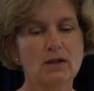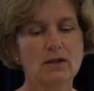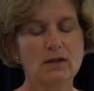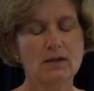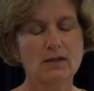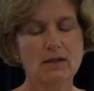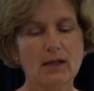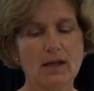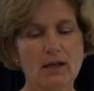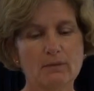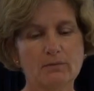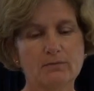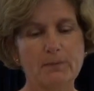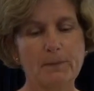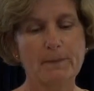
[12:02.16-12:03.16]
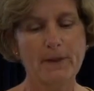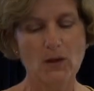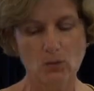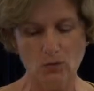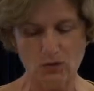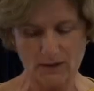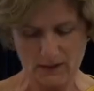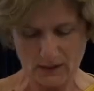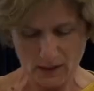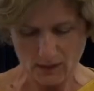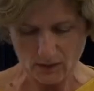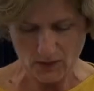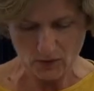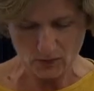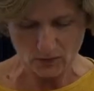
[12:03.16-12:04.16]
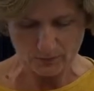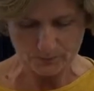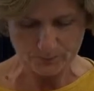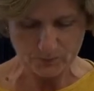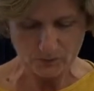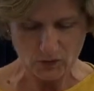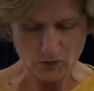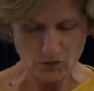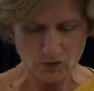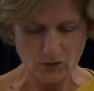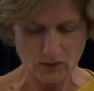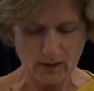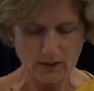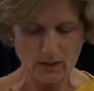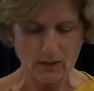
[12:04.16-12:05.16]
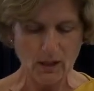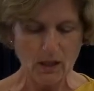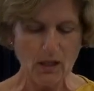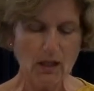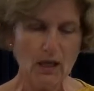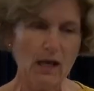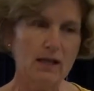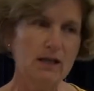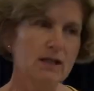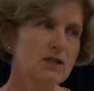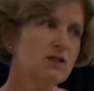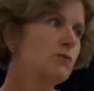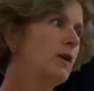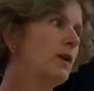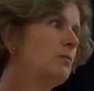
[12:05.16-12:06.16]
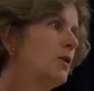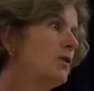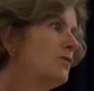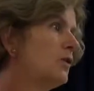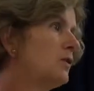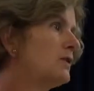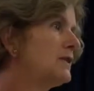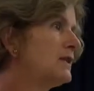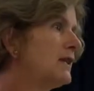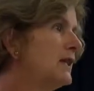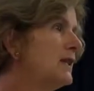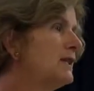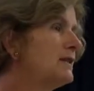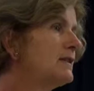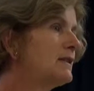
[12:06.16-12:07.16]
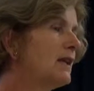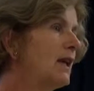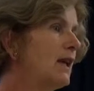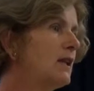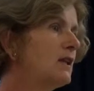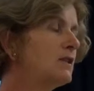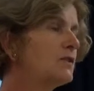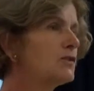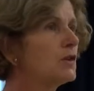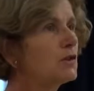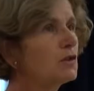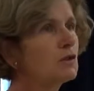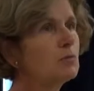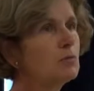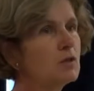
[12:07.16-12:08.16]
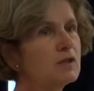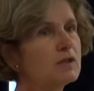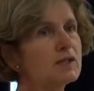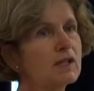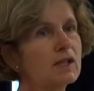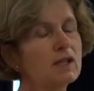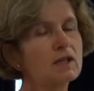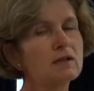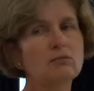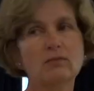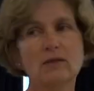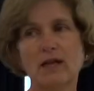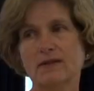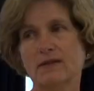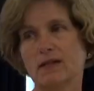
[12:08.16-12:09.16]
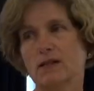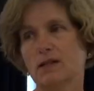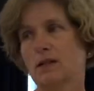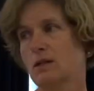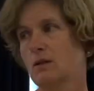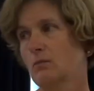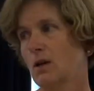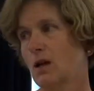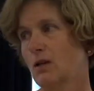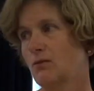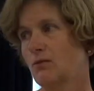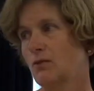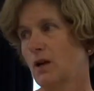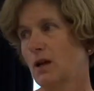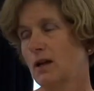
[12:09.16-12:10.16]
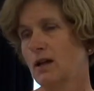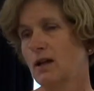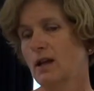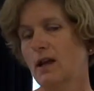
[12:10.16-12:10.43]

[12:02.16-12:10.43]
that we'll just carry on doing it. And it is run by volunteers, and so the community, as they did in the mine fight,